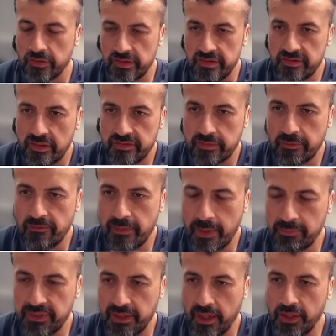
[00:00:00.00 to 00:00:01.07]
So these are some of my
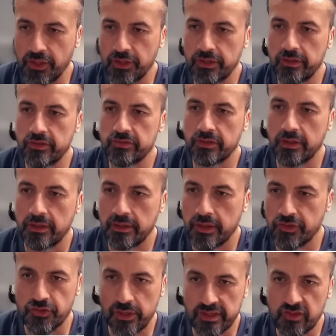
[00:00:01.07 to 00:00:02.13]
applications.
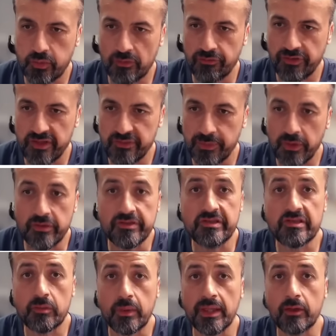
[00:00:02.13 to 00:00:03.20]
Let's try this one first, because
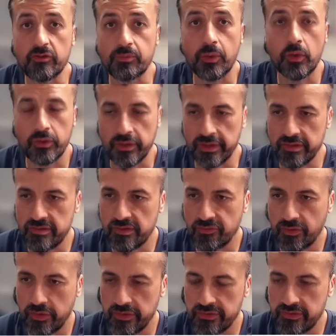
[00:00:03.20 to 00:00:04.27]
this is the one that was blocked on his
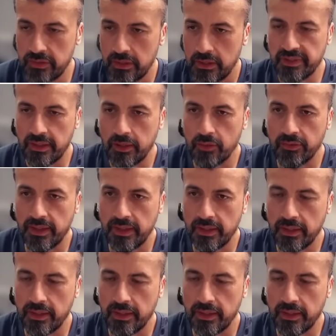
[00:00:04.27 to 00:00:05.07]
device. Let me click on